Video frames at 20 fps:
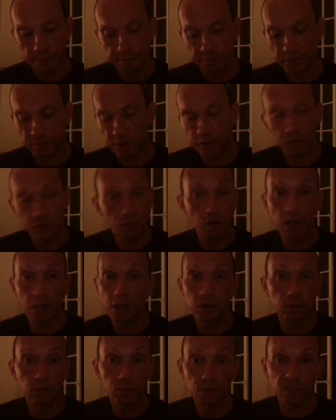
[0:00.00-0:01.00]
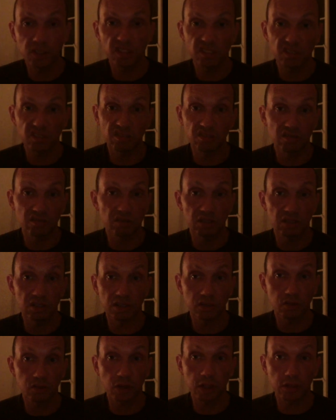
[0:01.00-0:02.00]
strength. The
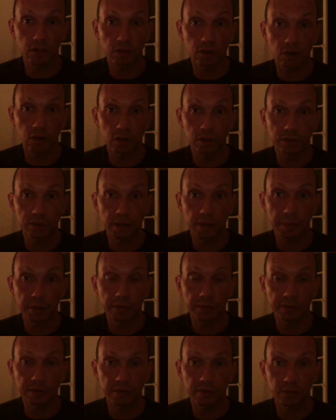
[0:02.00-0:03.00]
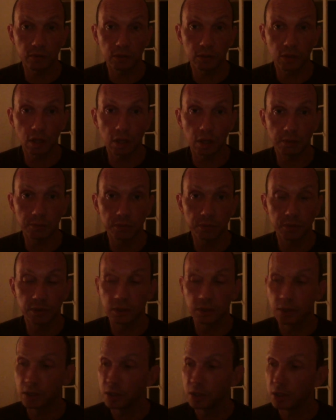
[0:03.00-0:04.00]
strength card has come out several times,
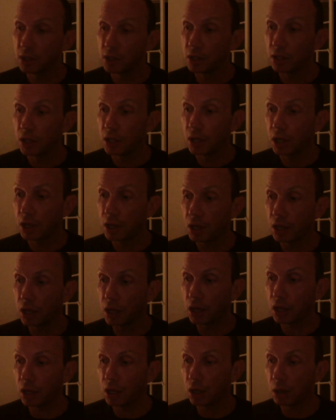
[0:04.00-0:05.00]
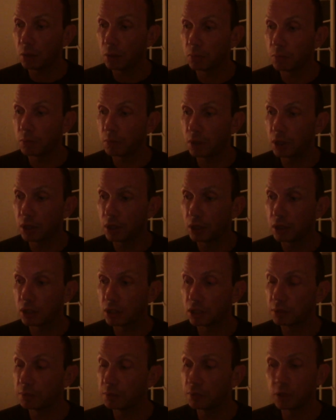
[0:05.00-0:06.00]
and I
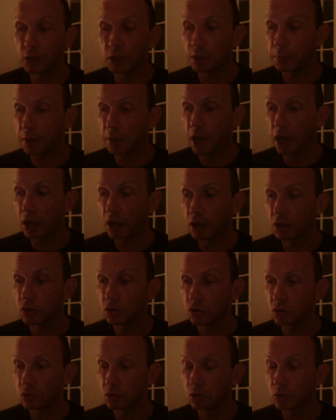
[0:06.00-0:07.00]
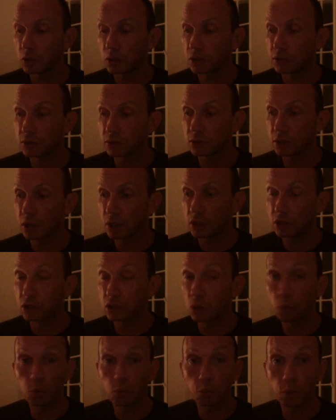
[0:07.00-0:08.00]
keep putting it back because I
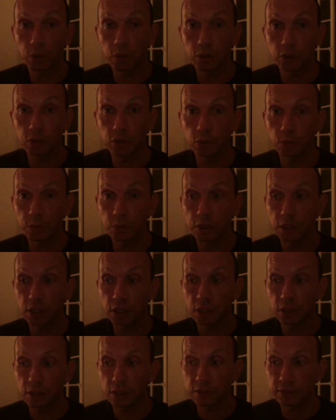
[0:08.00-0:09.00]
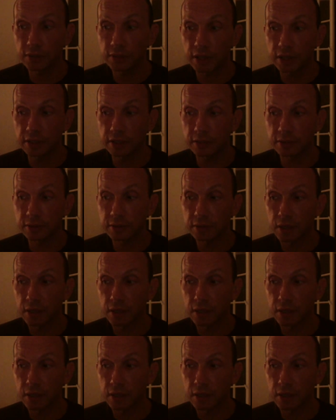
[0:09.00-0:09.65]
don't know what to do with it in this case.